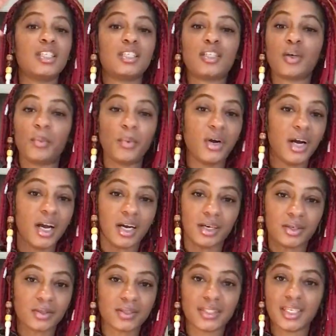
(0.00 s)
somewhere
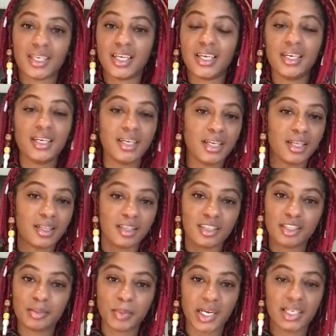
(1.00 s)
else in another
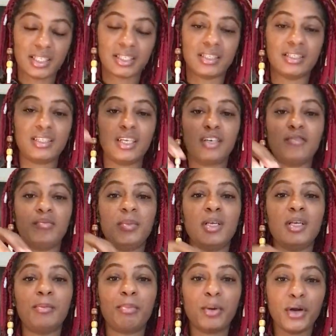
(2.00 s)
space instead of
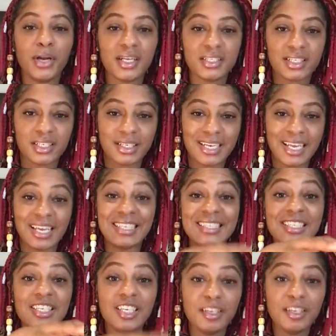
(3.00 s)
being present
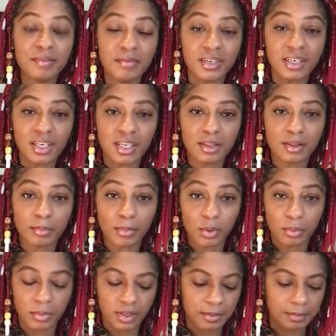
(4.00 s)
and living in the
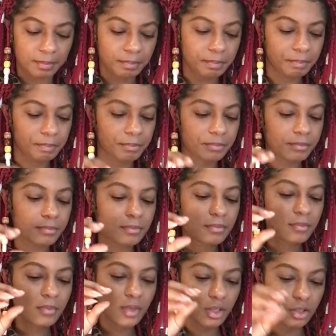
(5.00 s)
moment.
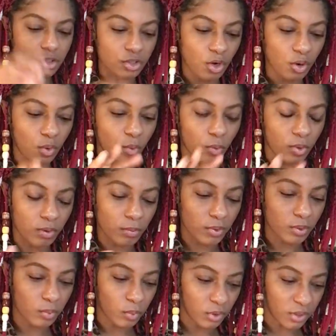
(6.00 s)
So
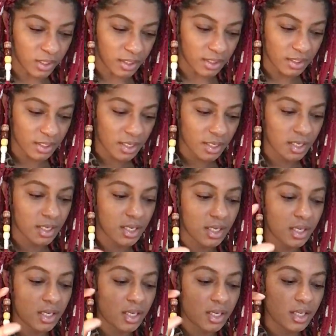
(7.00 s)
111,
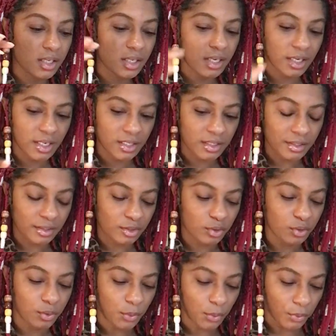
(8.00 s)
connecting
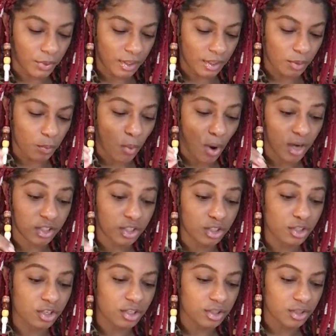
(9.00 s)
to 3, watching
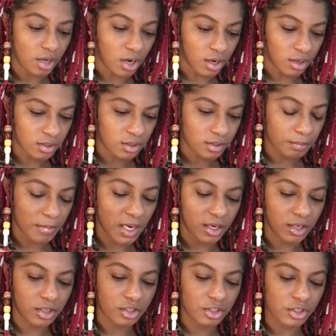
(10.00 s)
your thoughts,
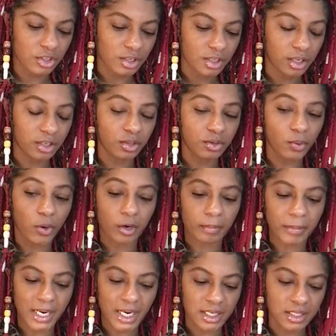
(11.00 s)
making sure that you are
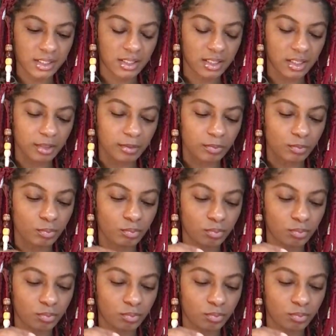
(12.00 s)
balancing